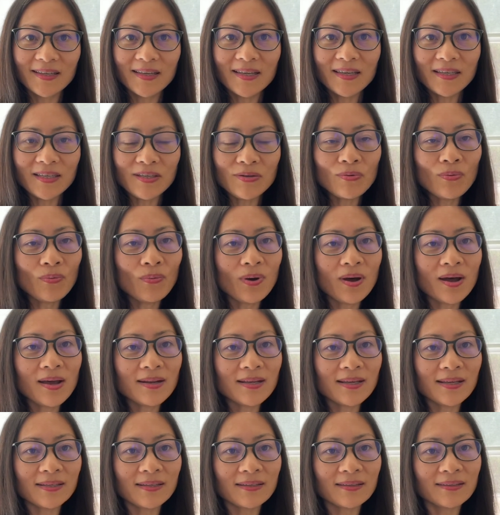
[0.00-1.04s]
You want
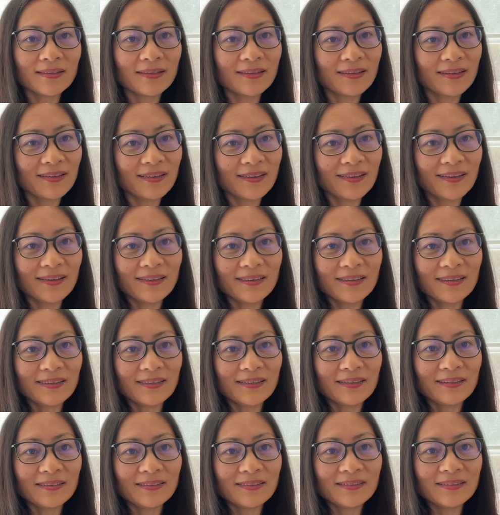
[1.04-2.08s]
to
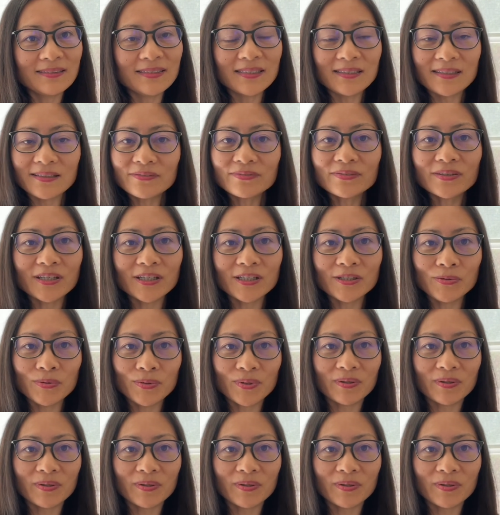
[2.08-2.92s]
deliver your